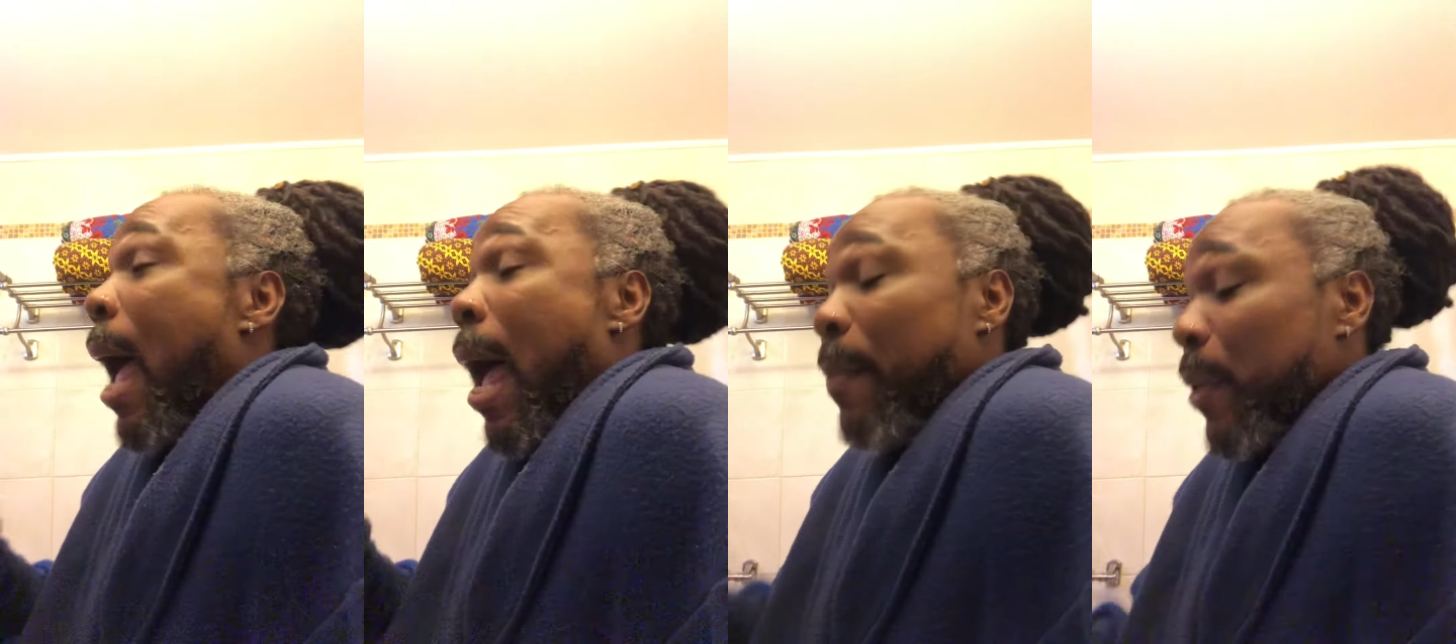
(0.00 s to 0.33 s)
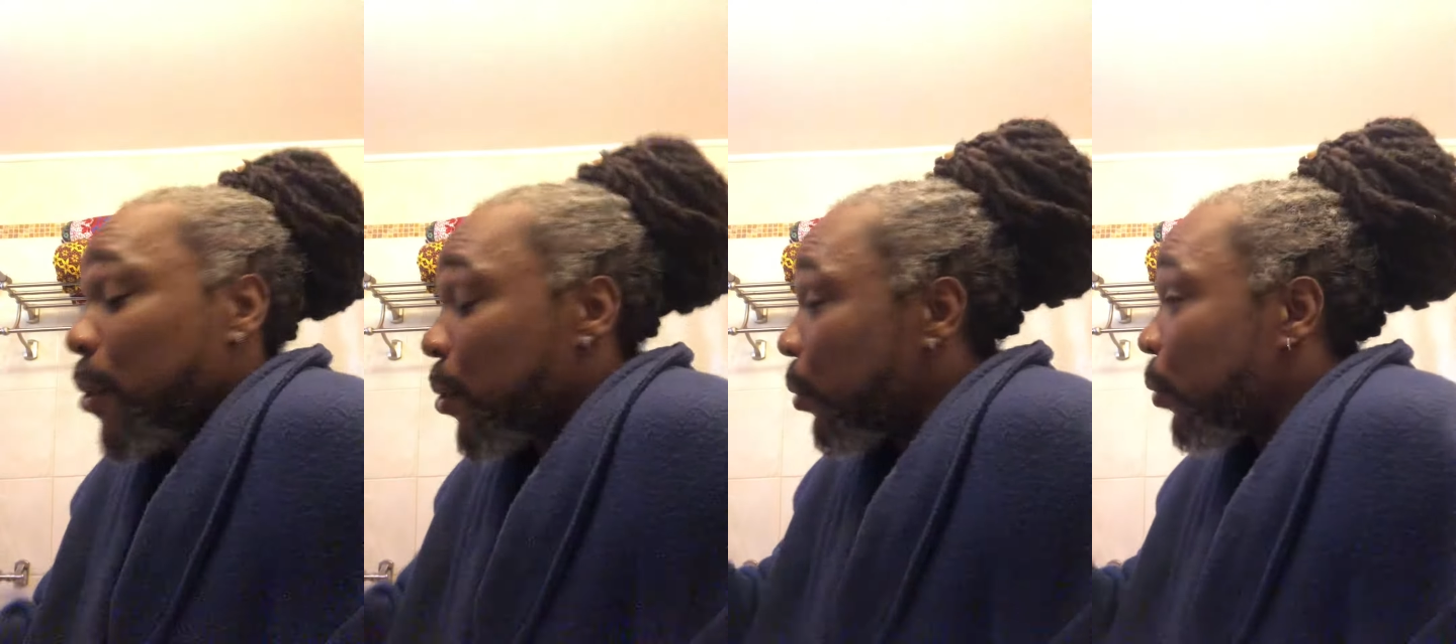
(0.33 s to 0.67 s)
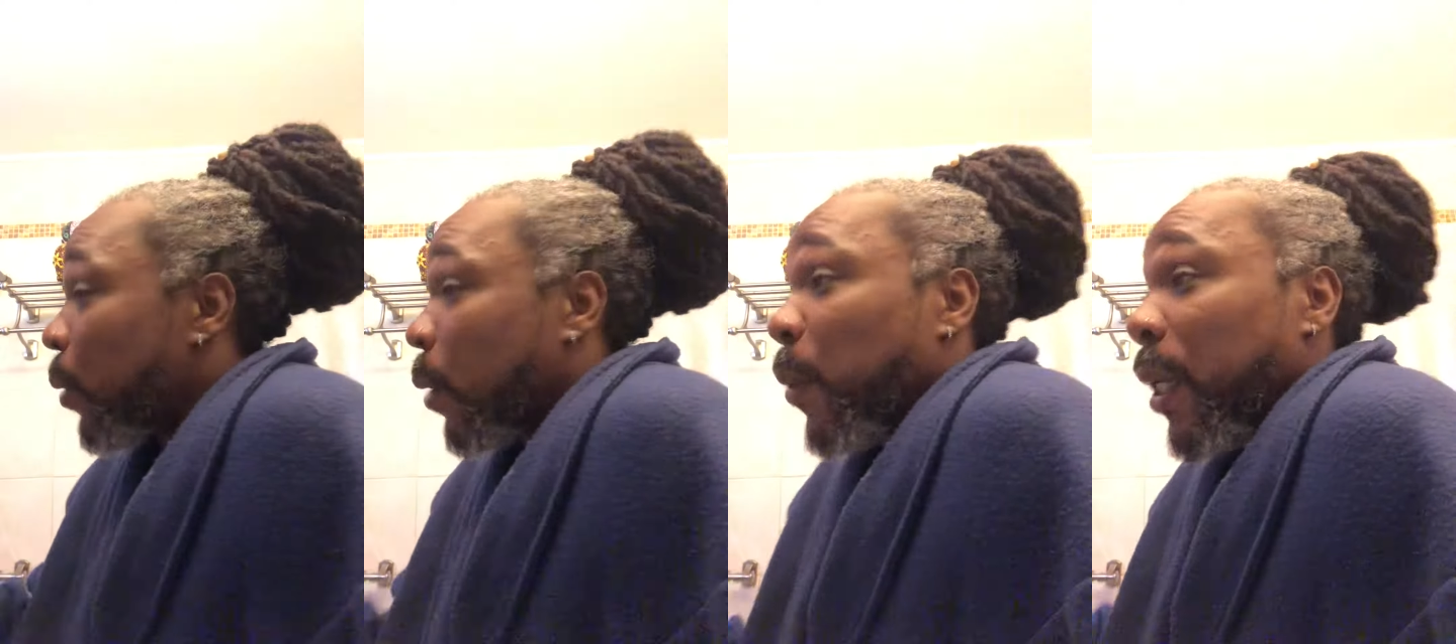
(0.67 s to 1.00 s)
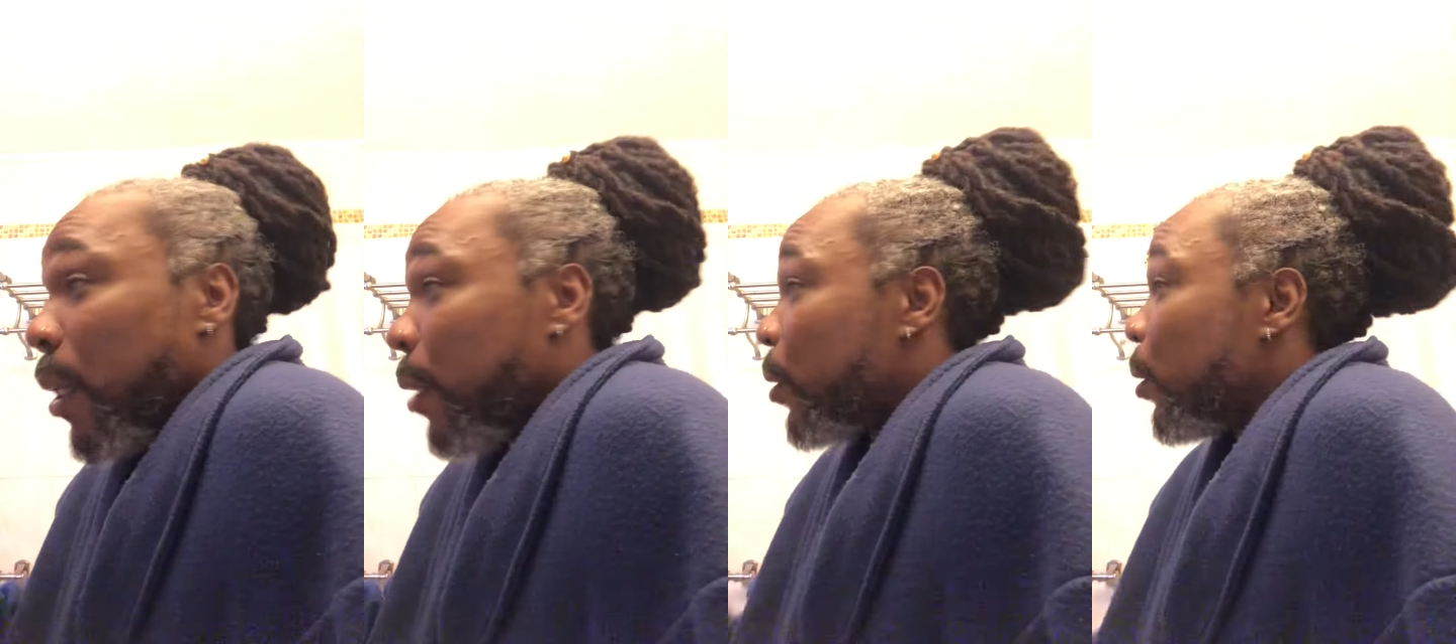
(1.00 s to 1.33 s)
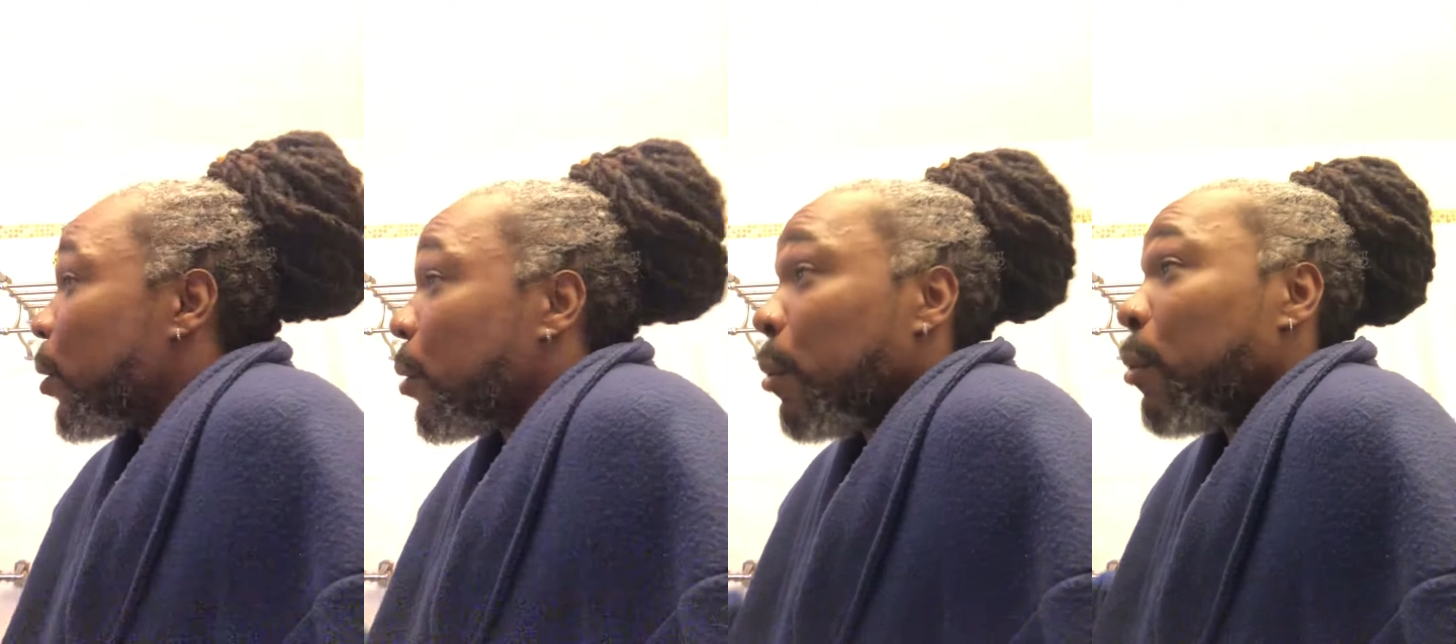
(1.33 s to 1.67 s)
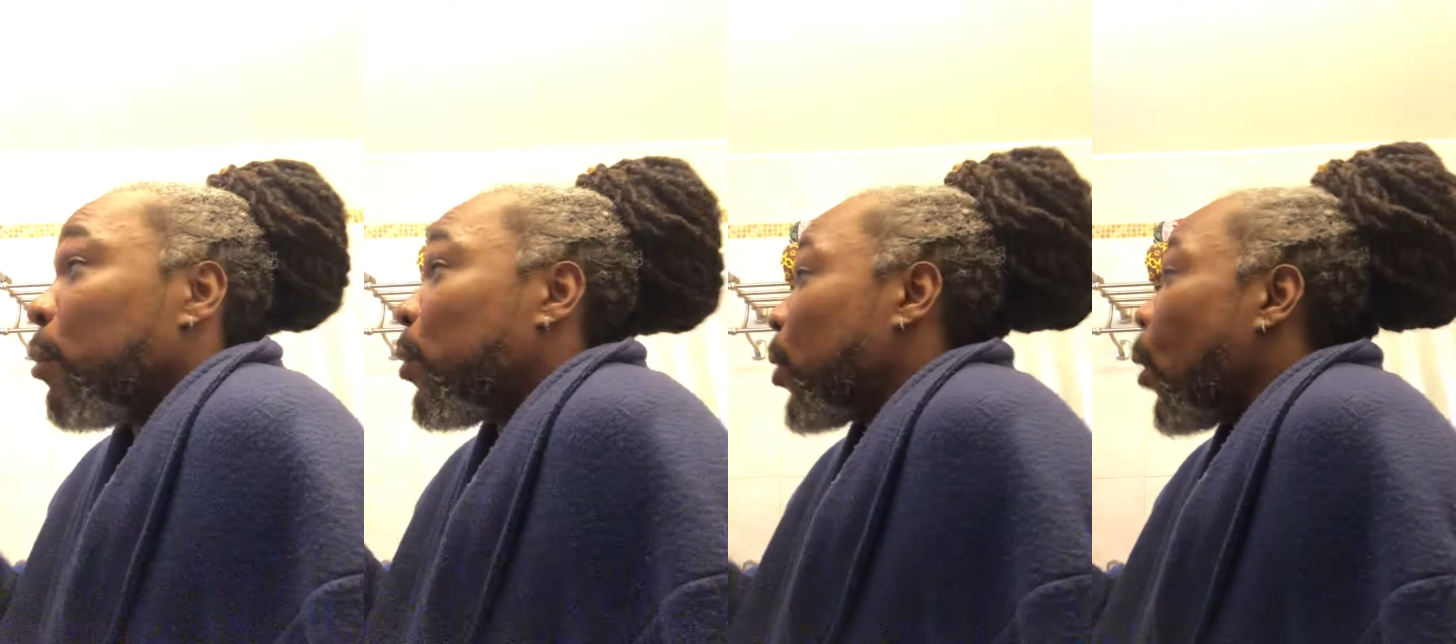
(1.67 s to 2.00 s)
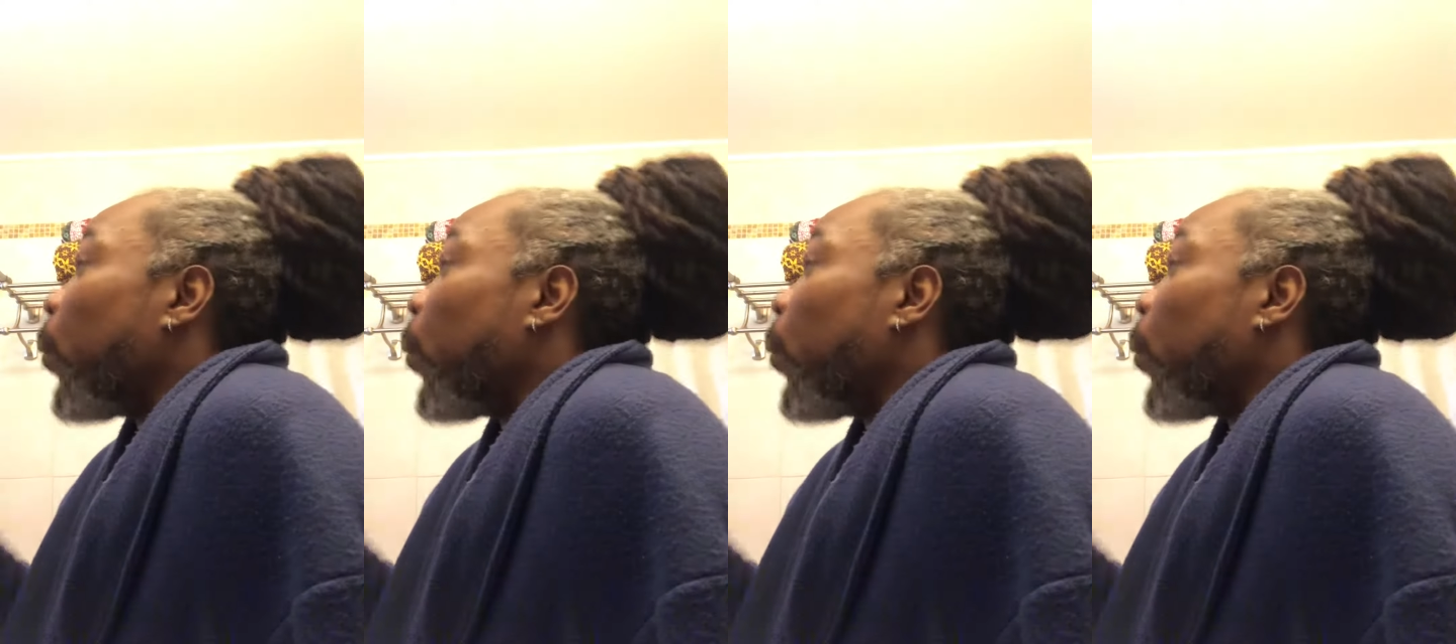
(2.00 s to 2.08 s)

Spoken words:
I'm gonna do what we need to do so